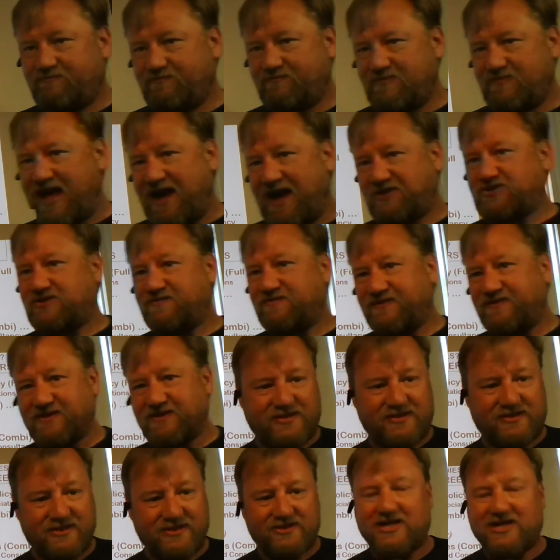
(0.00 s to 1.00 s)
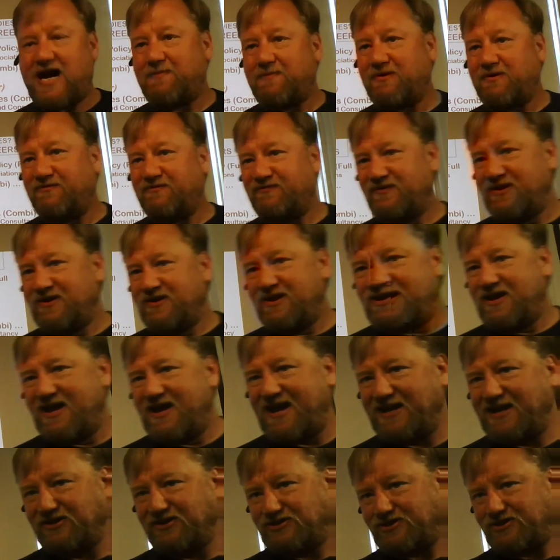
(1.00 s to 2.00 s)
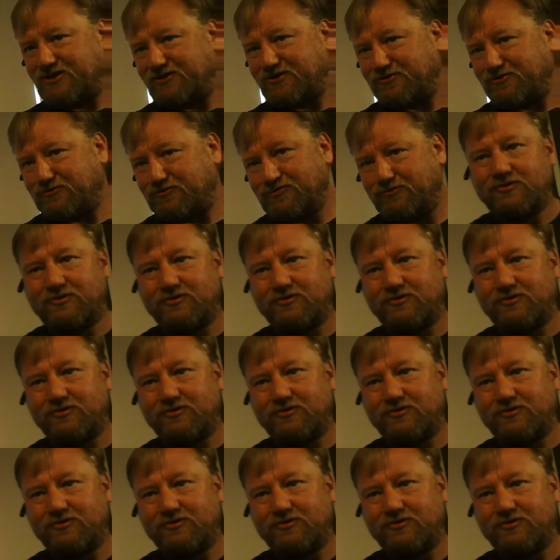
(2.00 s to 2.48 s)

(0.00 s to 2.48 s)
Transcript: activist type of NGO